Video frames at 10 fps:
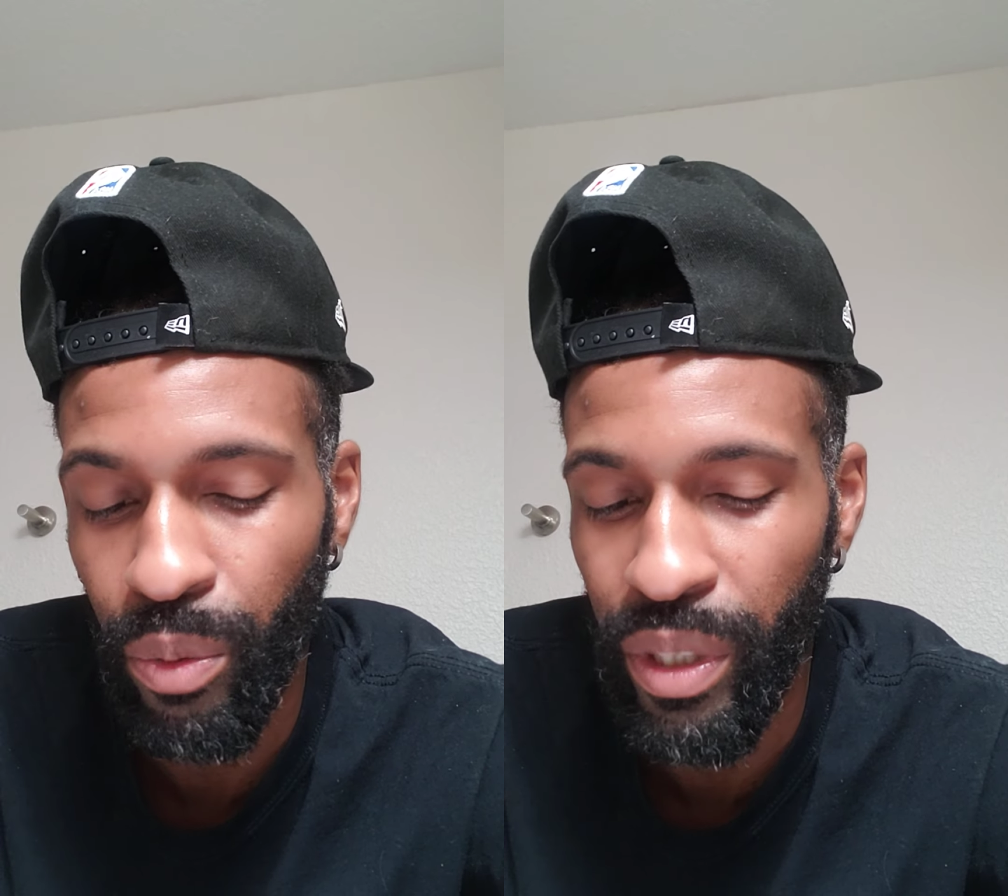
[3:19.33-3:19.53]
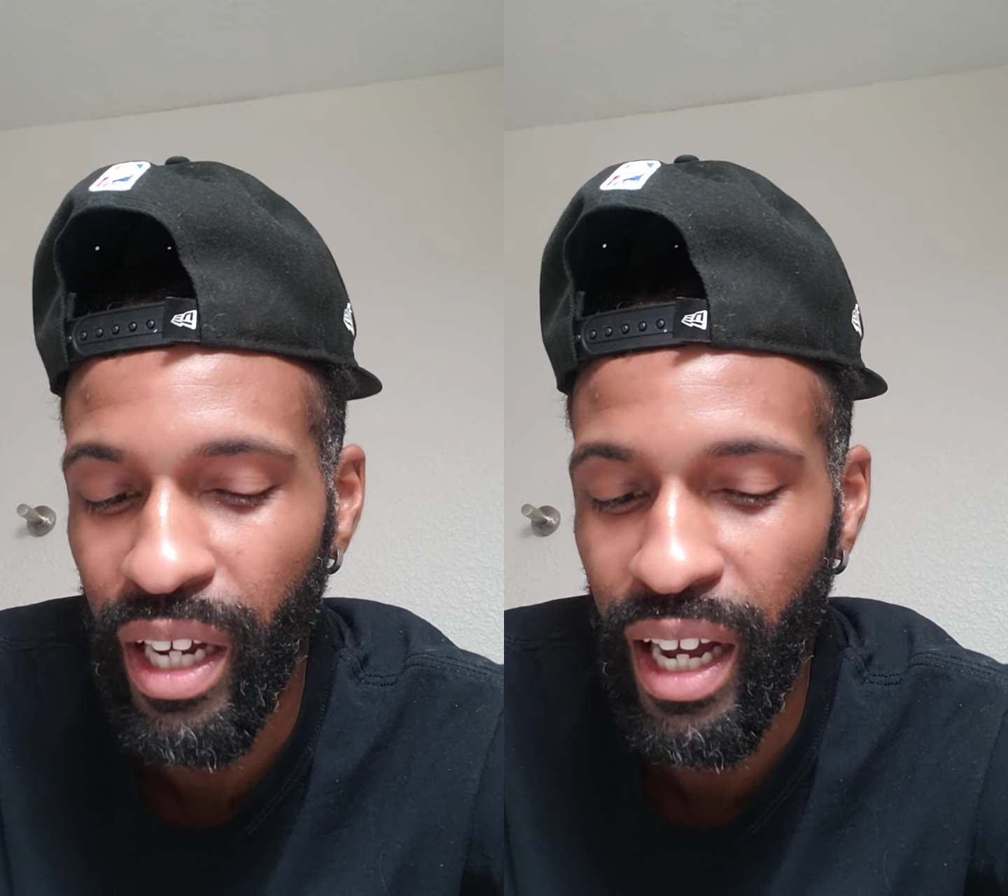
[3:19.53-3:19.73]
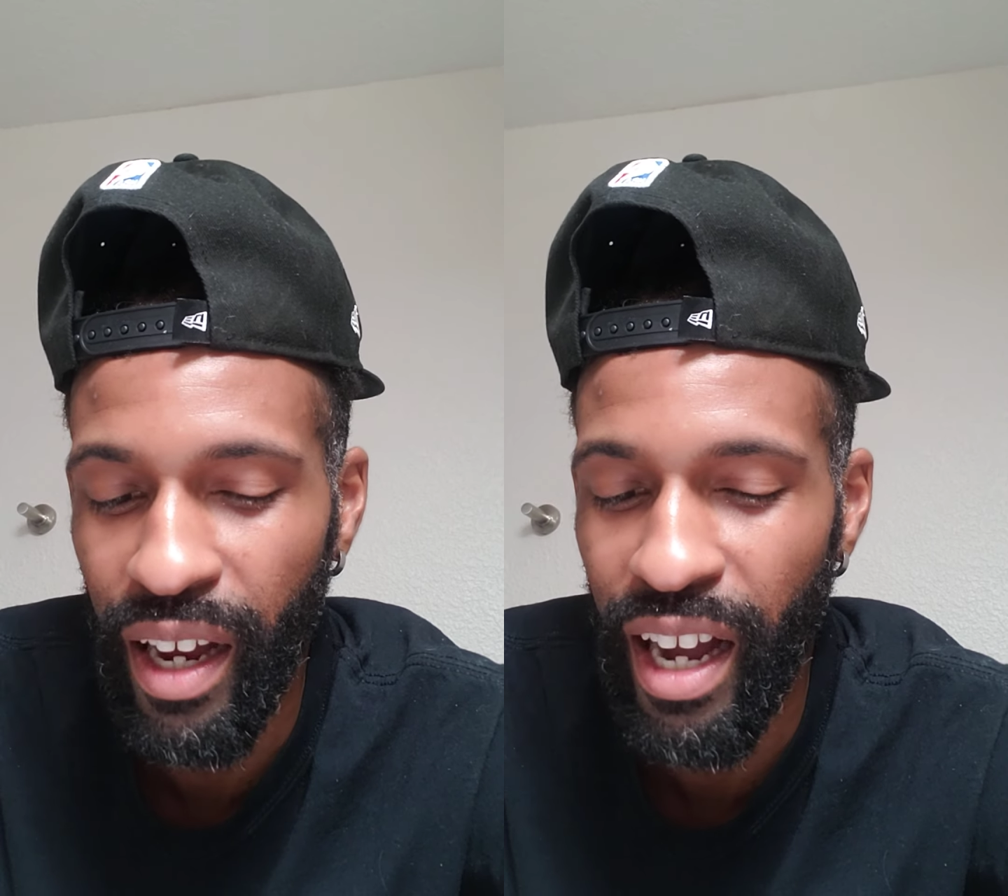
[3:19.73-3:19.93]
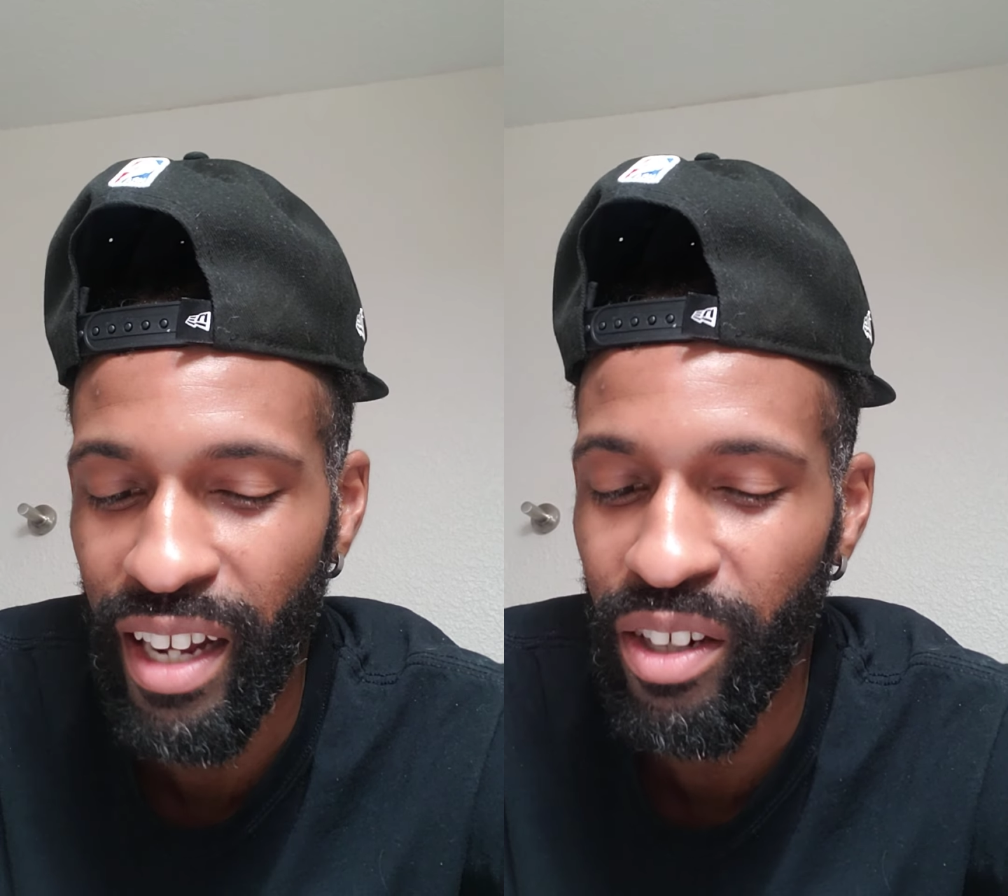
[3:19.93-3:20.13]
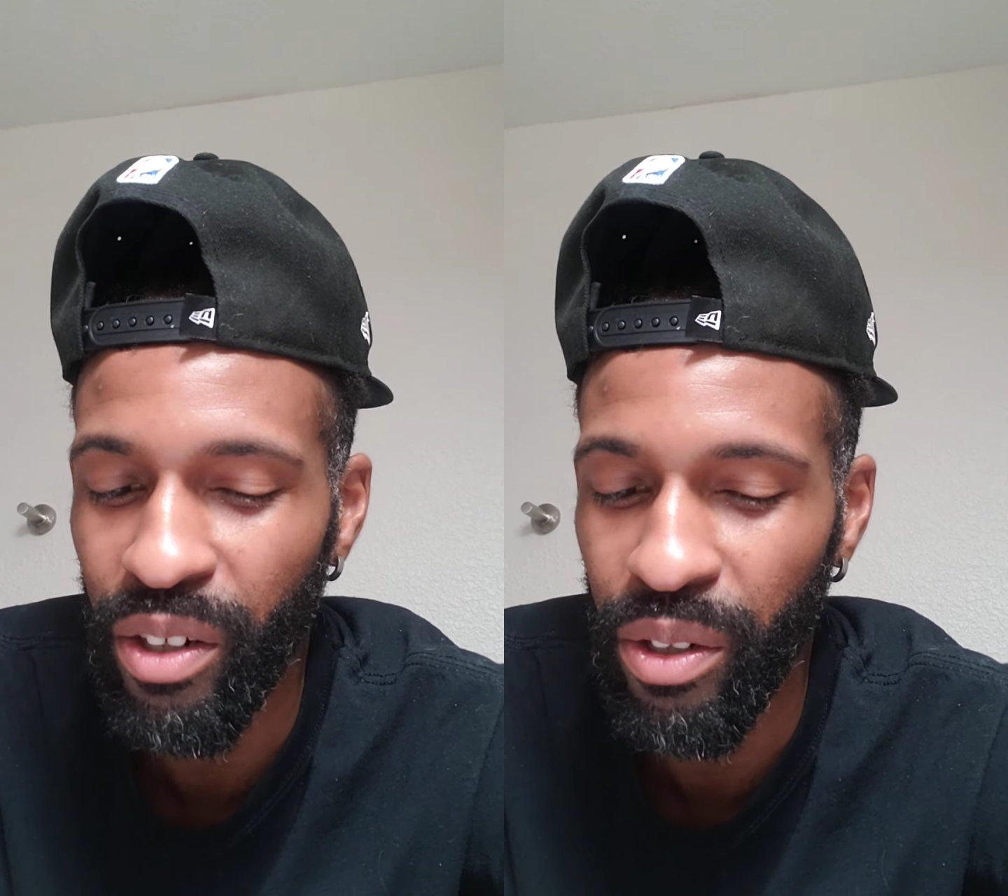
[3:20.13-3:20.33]
I
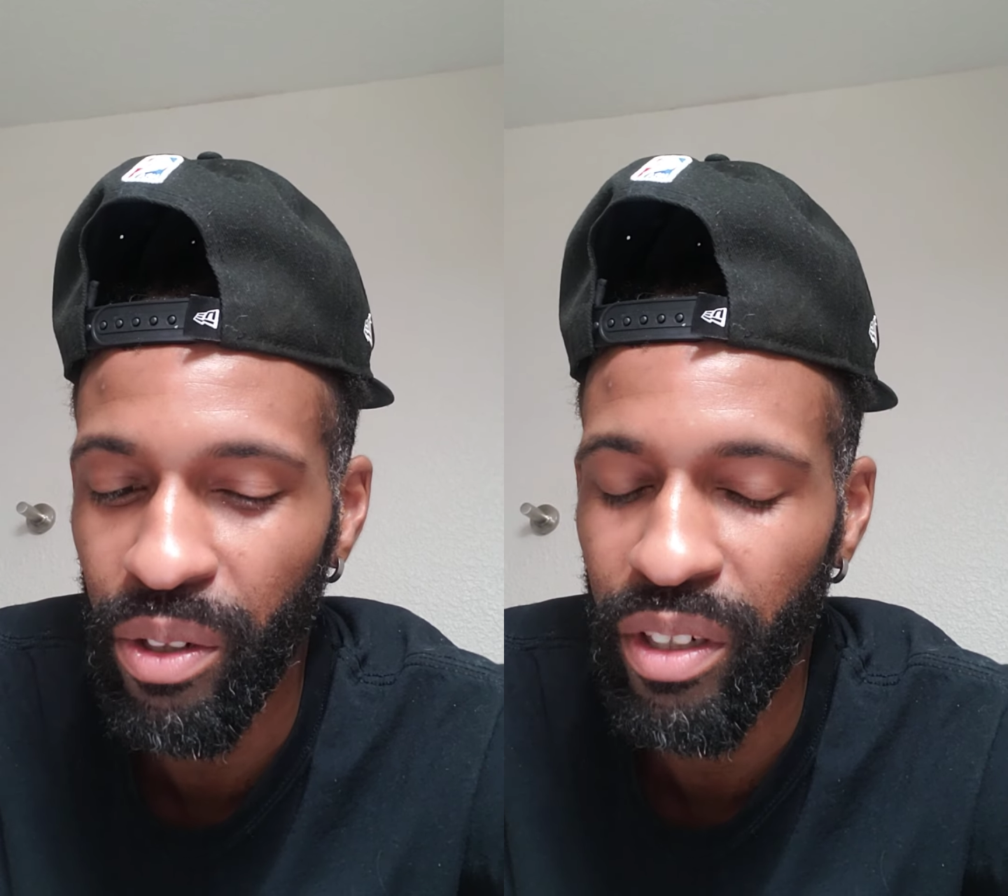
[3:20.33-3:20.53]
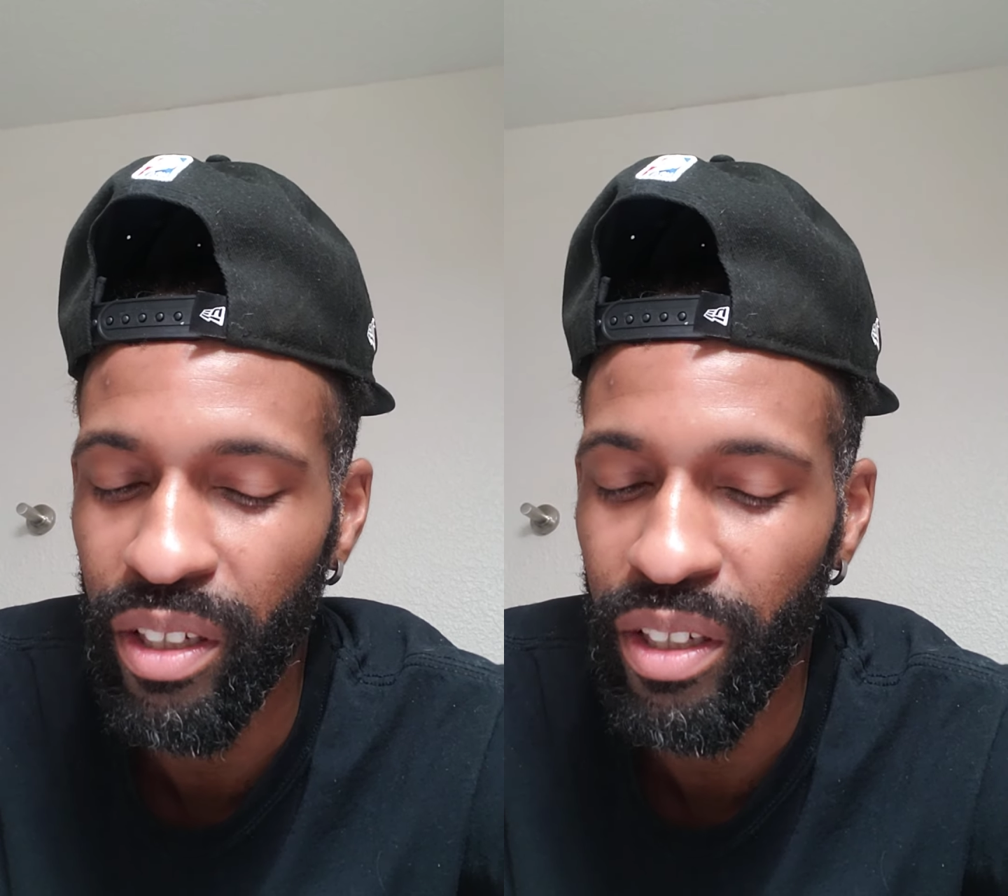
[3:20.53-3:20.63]
kind of heard